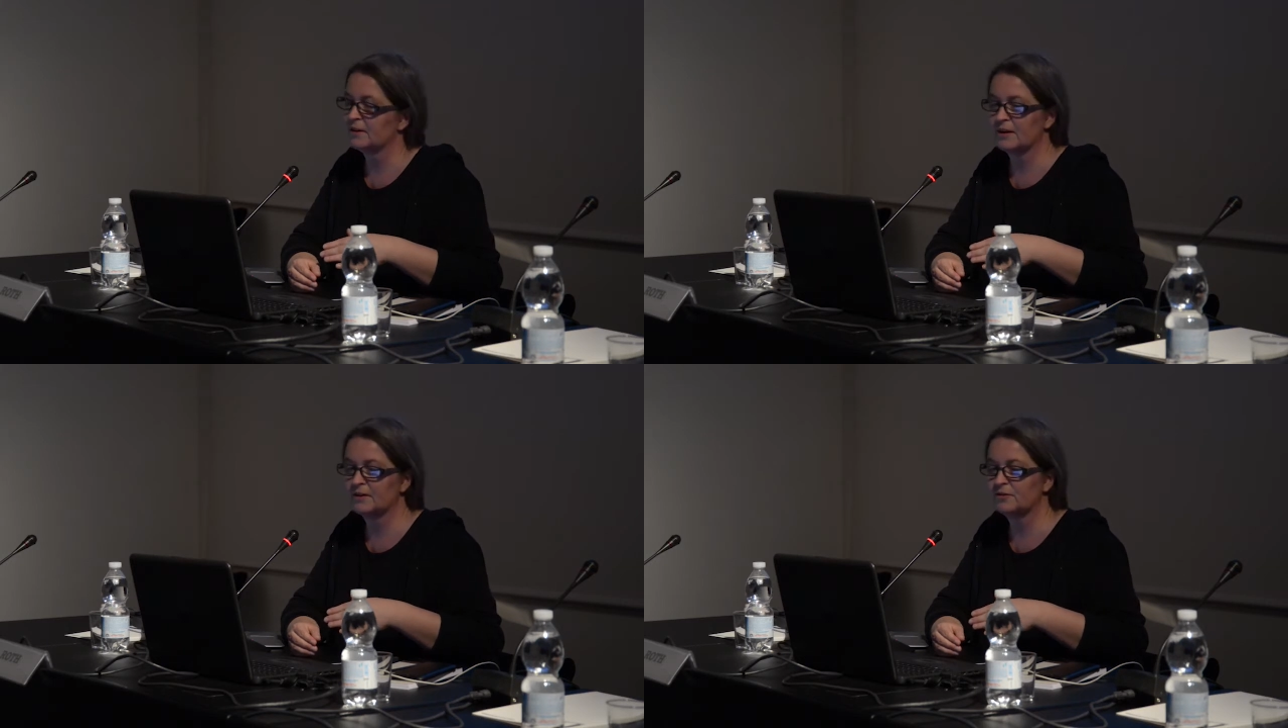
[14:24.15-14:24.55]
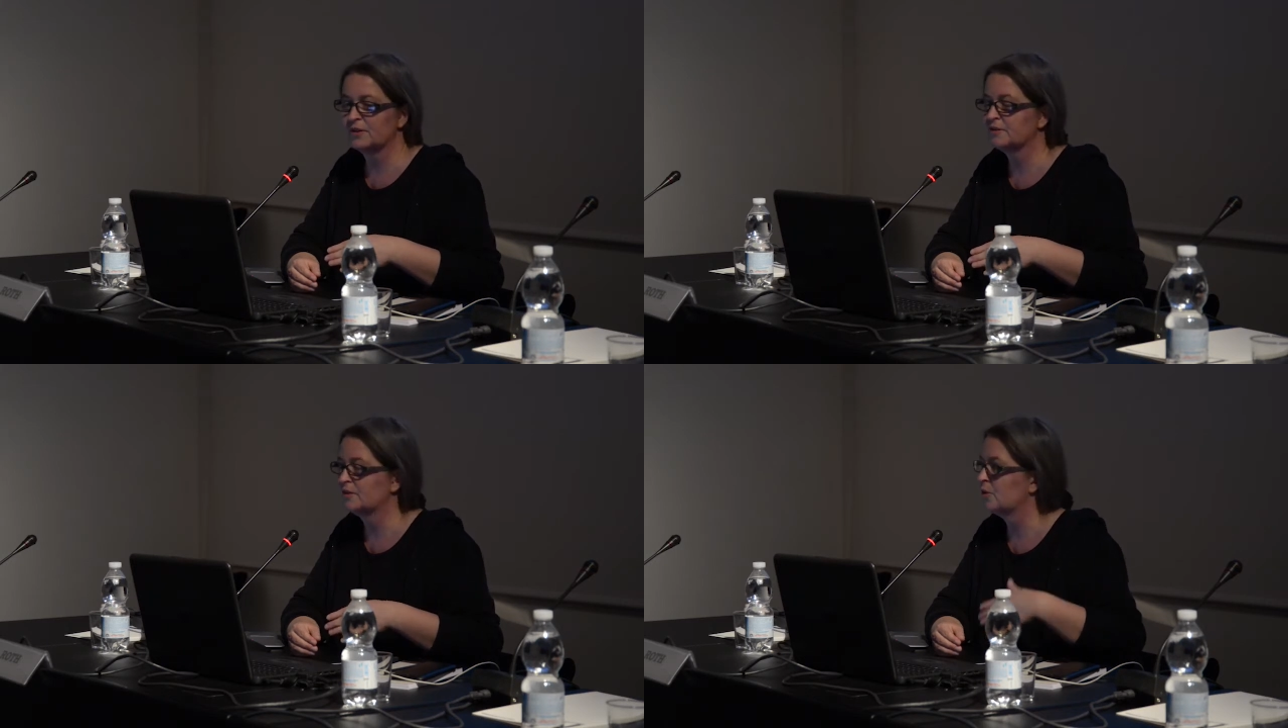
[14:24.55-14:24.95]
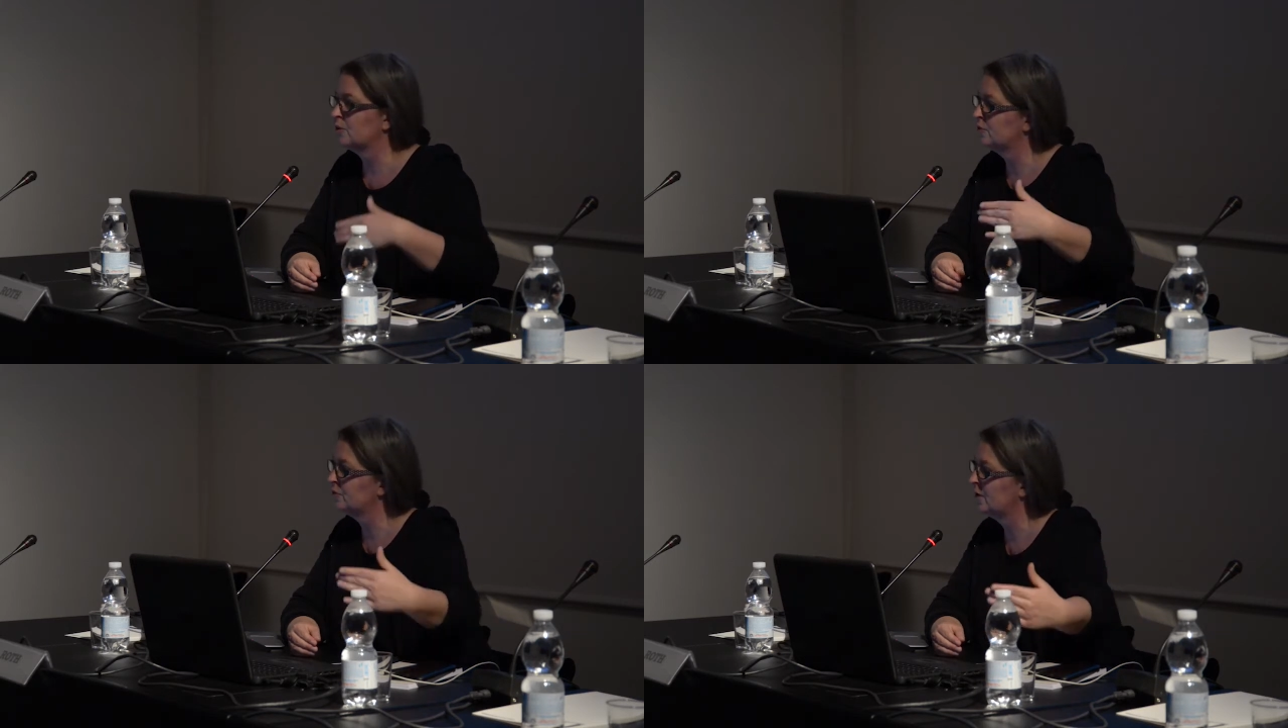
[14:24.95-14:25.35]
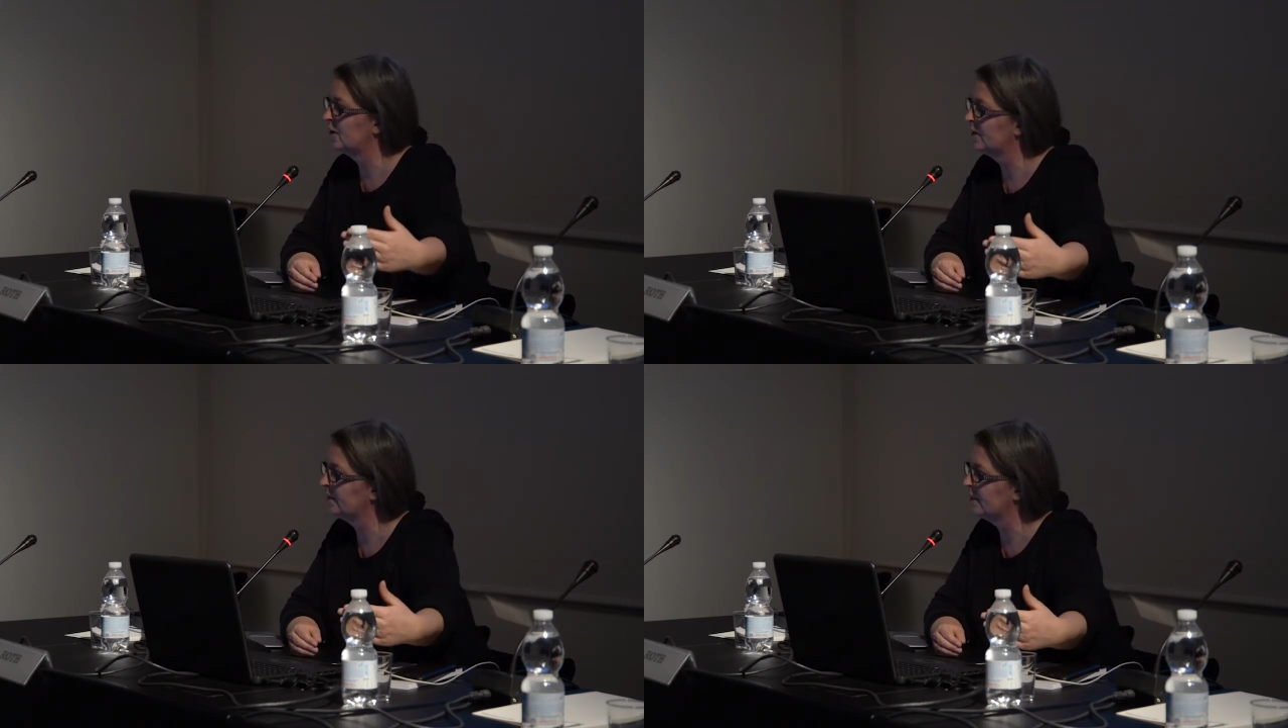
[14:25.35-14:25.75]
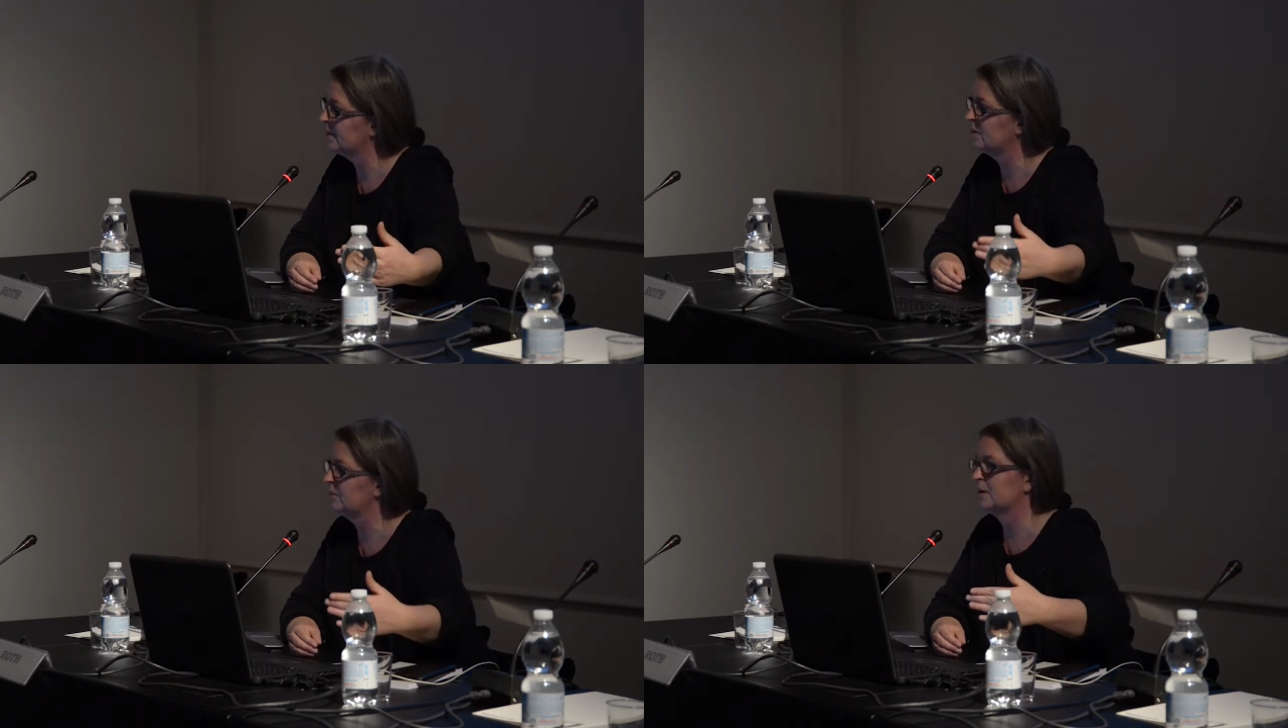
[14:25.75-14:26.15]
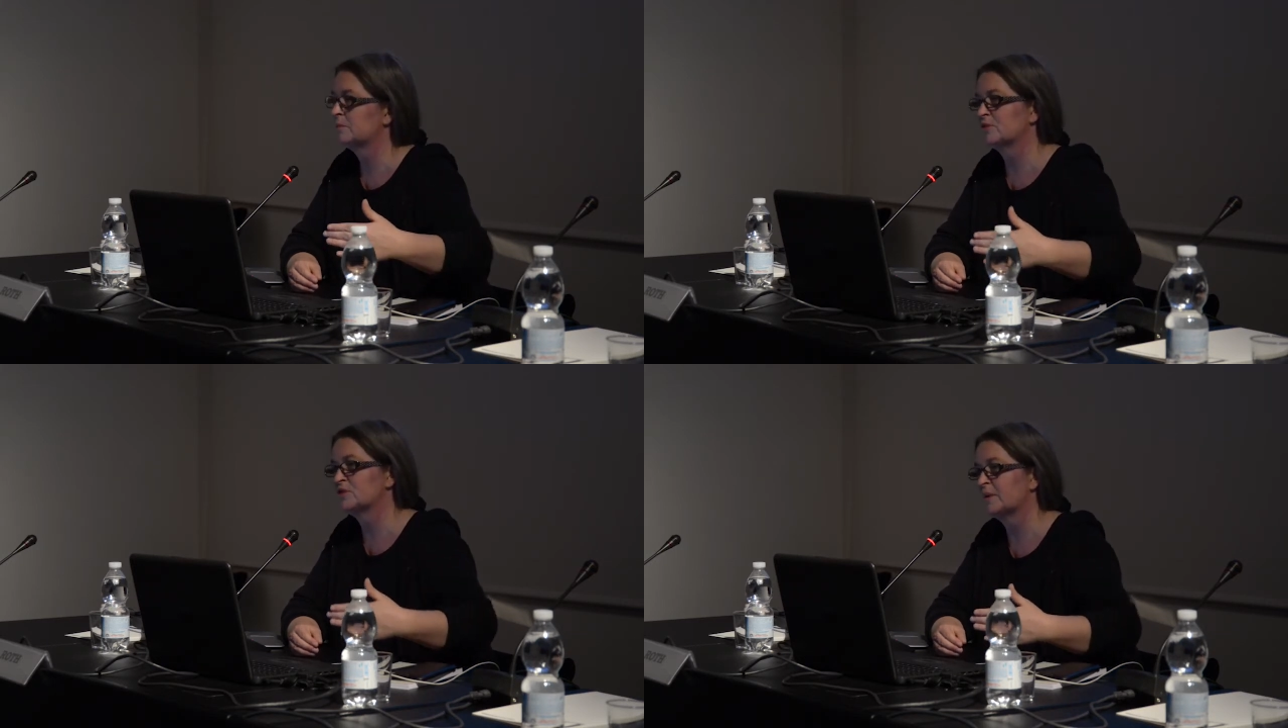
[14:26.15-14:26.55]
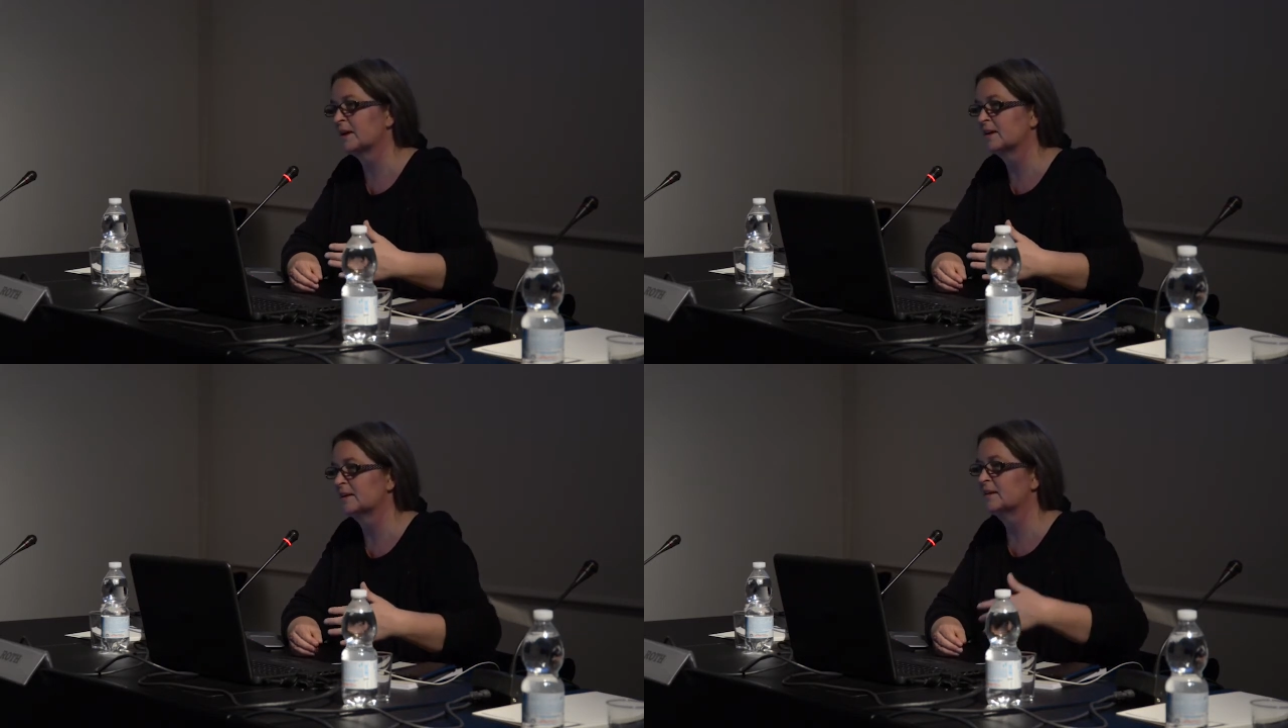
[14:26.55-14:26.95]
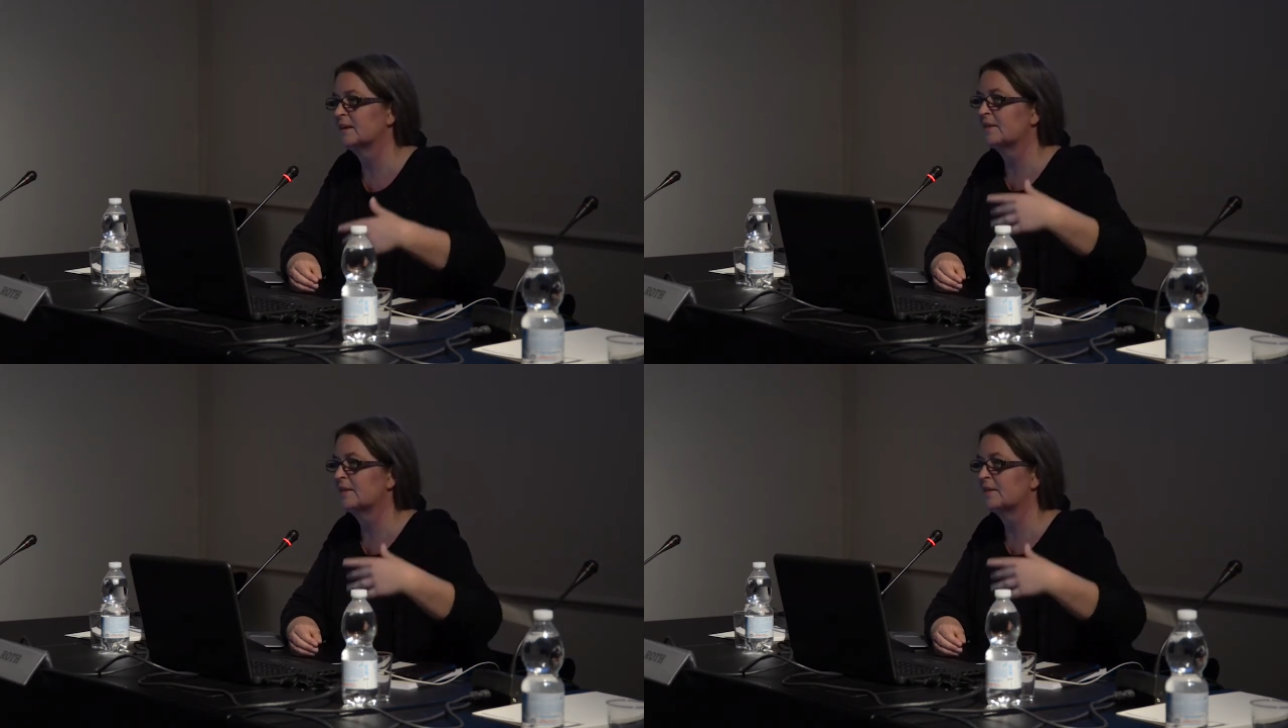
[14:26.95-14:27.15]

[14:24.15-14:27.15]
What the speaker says: The countries go too far and then they're being pushed back a little,